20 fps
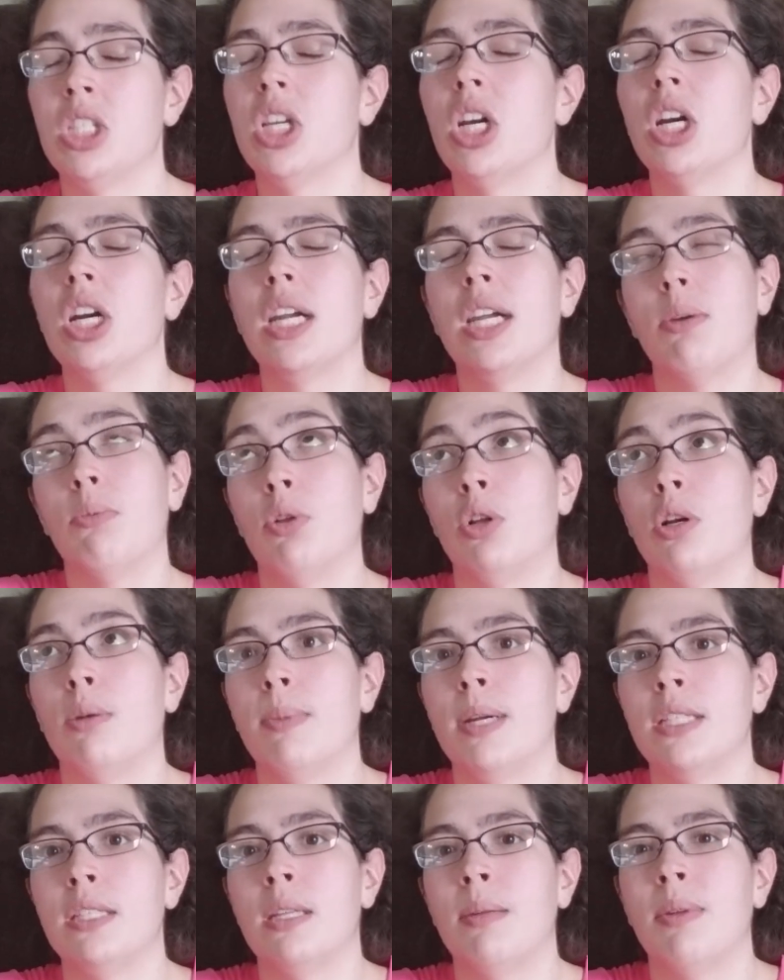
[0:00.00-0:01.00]
are it will hurt
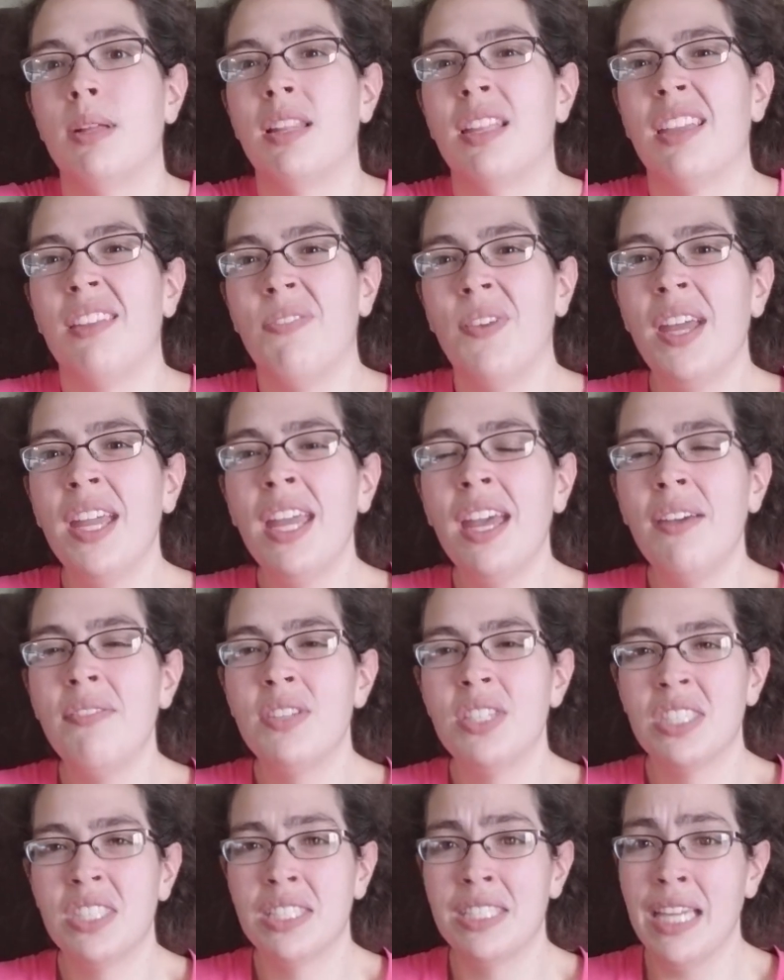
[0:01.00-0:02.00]
my stomach. Like, if I have
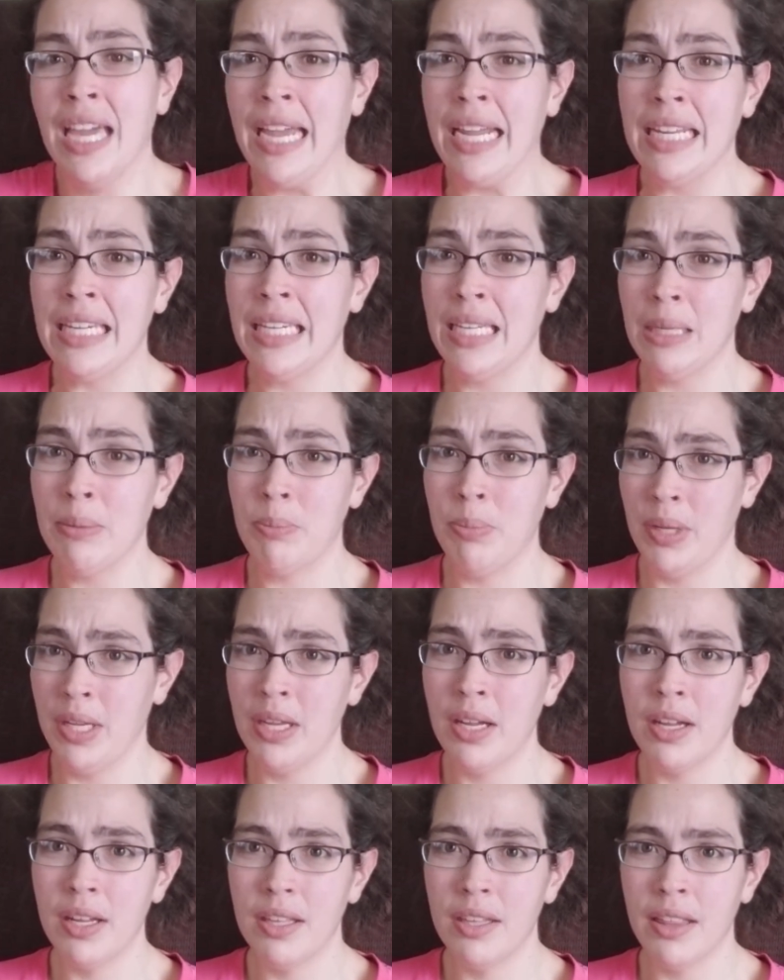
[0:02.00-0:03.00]
just a tiny
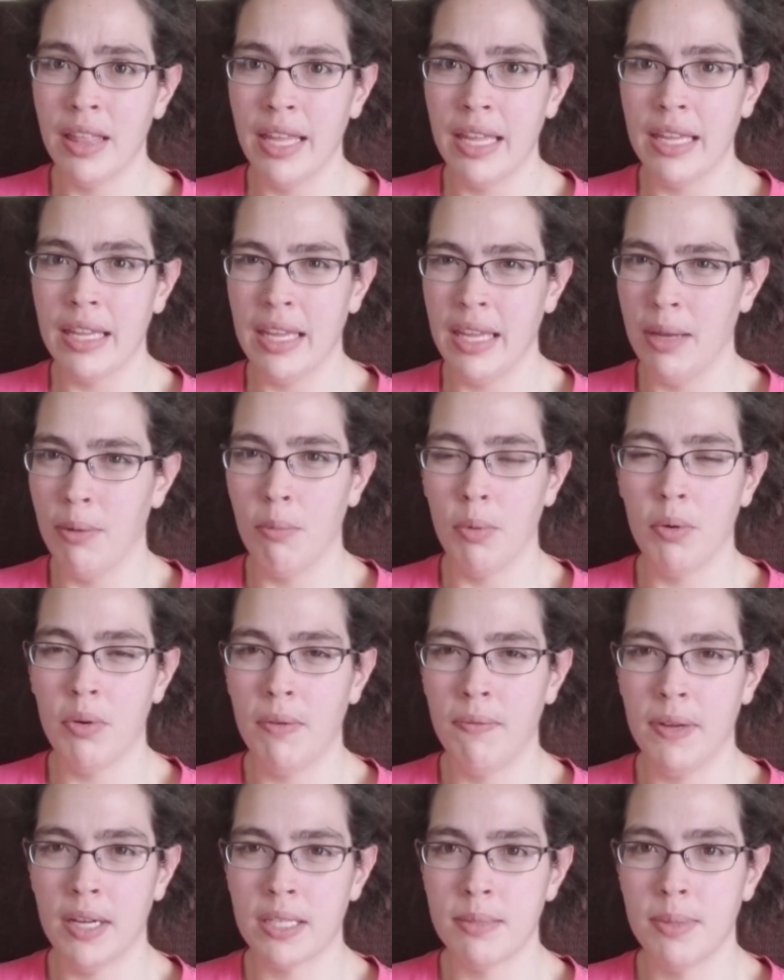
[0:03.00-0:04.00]
bit, like, it won't
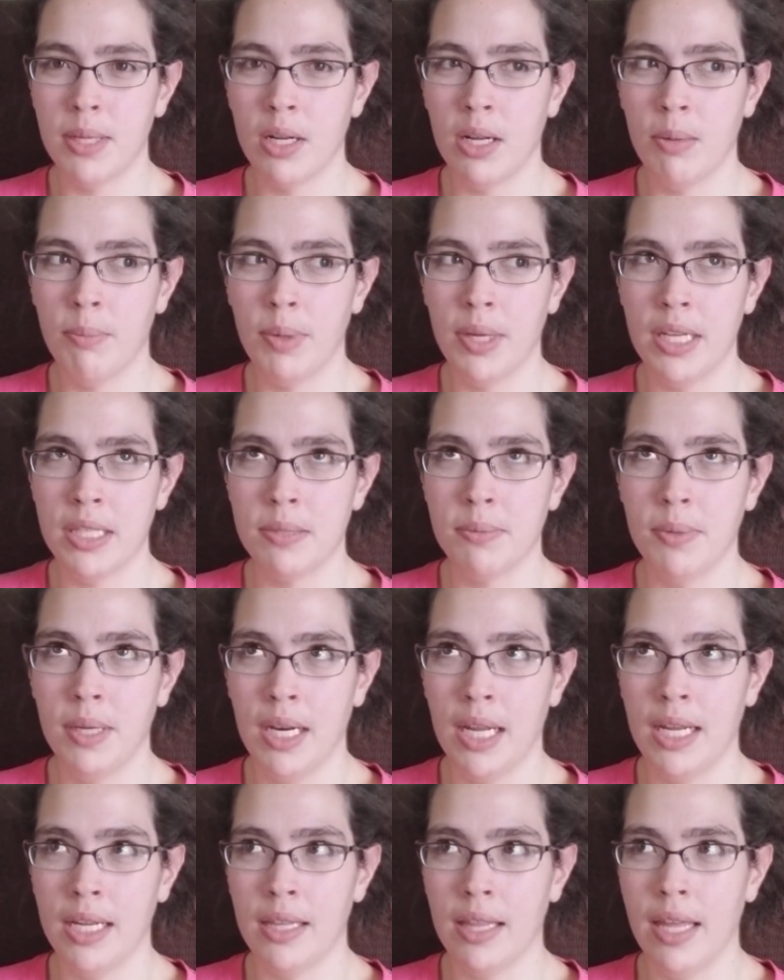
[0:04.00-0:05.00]
affect me at all, but it's when
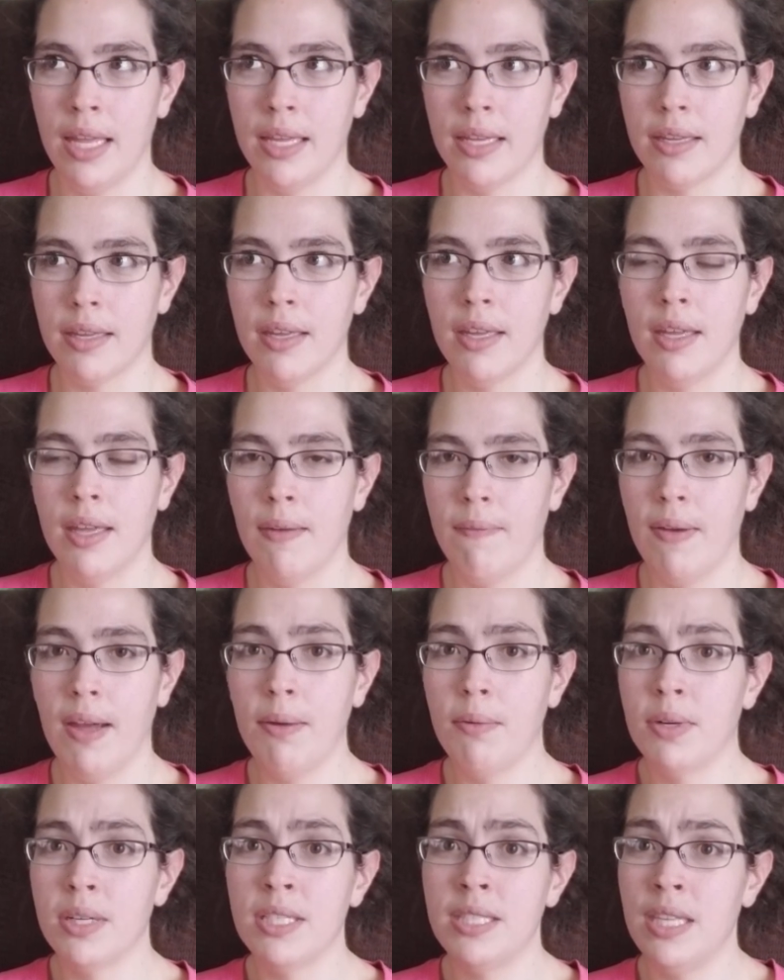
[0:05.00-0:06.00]
I, like, if I
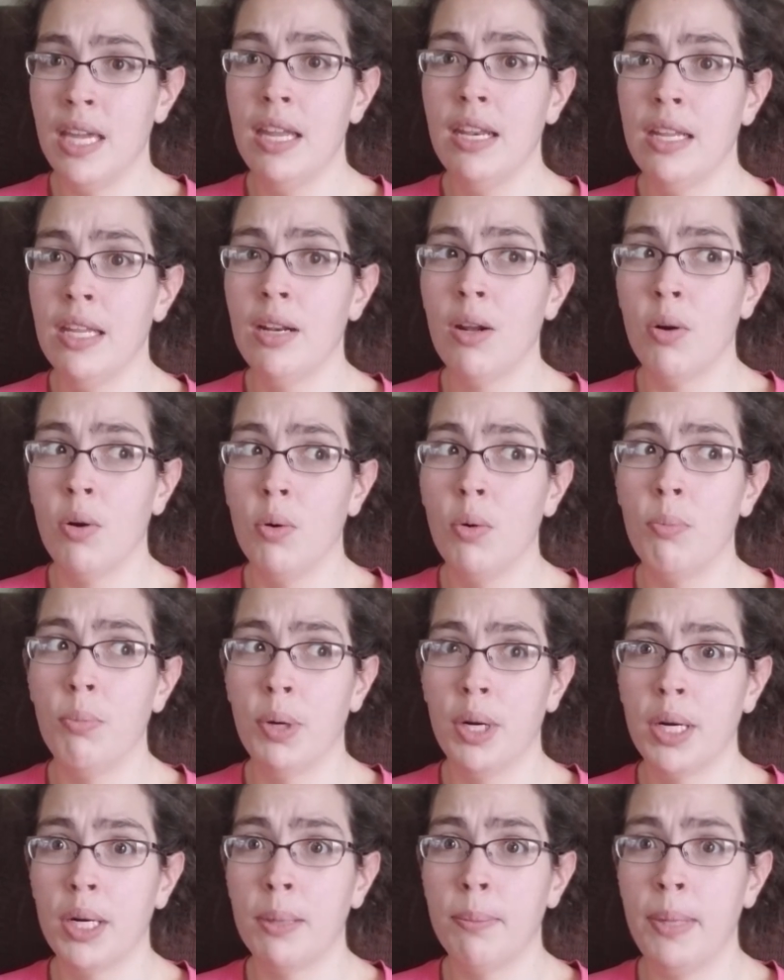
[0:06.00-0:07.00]
were to sit and eat a whole
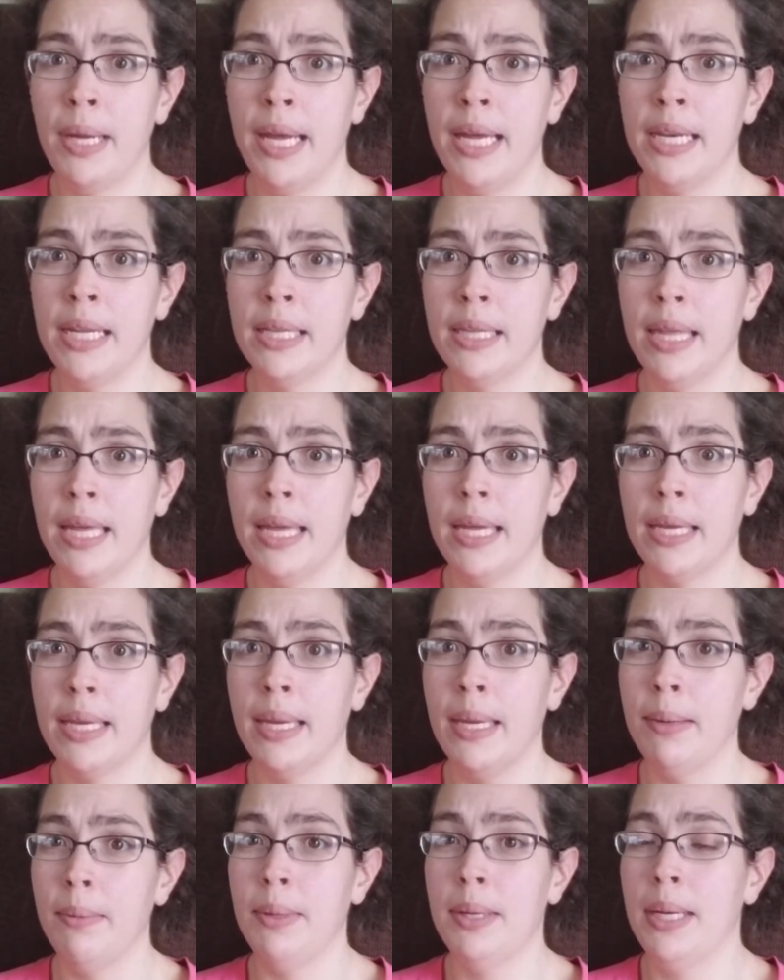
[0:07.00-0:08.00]
burger patty, like,
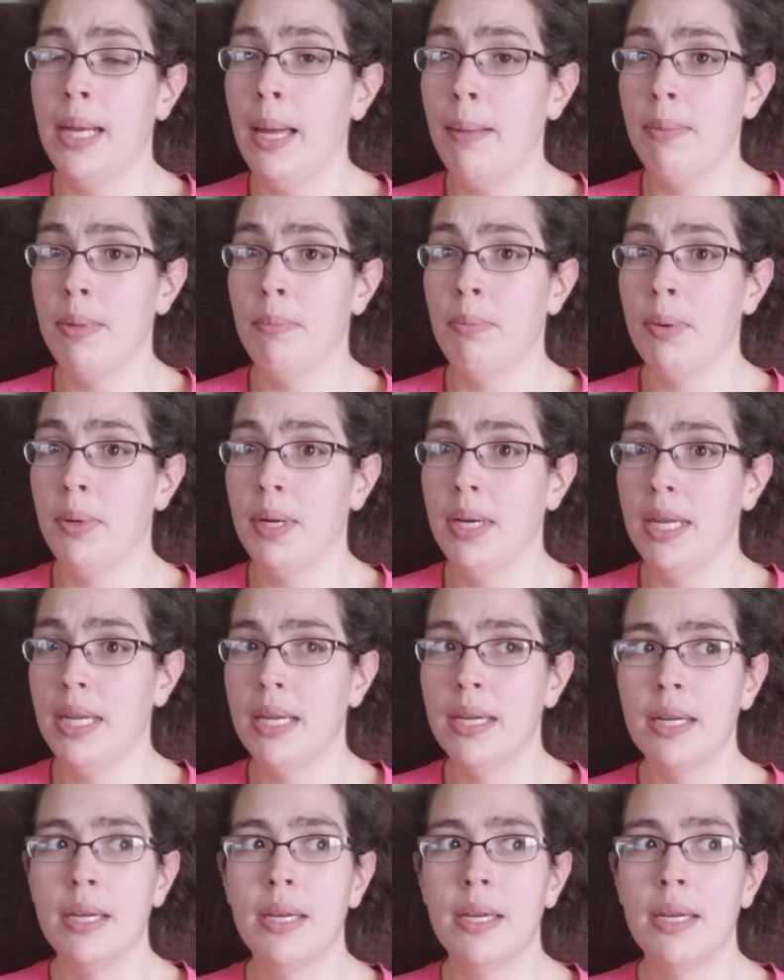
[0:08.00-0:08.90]
it would not be pretty.